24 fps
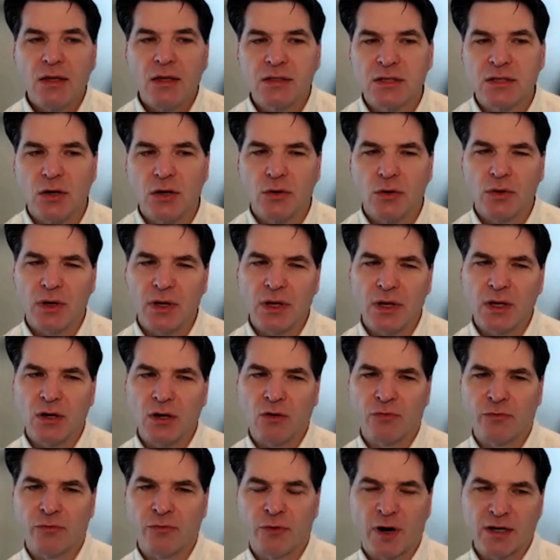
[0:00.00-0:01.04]
So, you
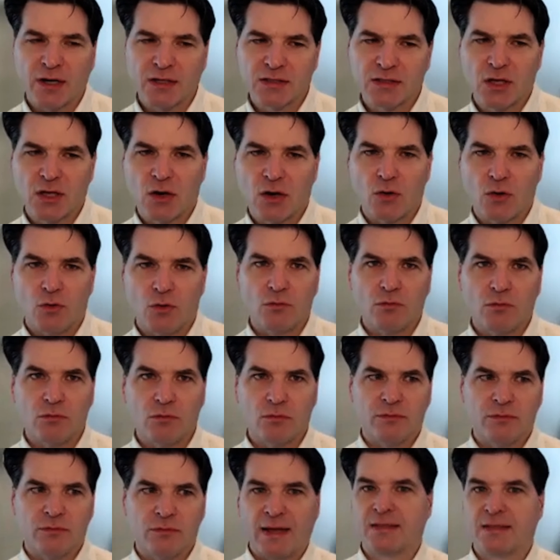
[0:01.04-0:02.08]
know, for us though,
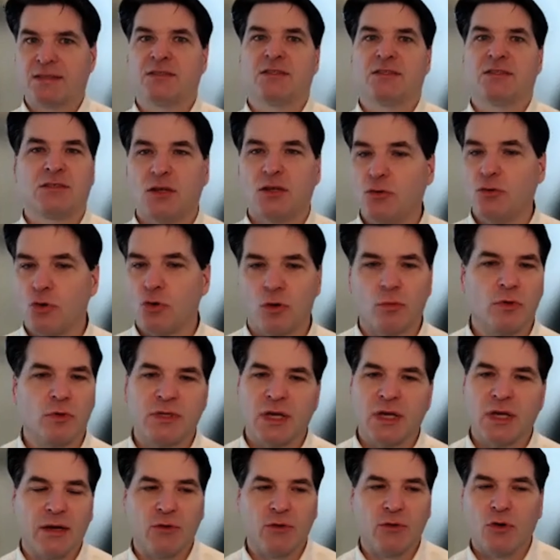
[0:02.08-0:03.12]
that's just a normal
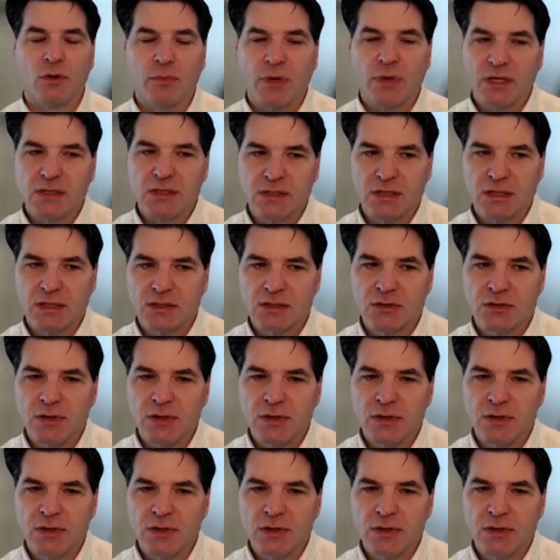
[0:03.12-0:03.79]
day of doing business.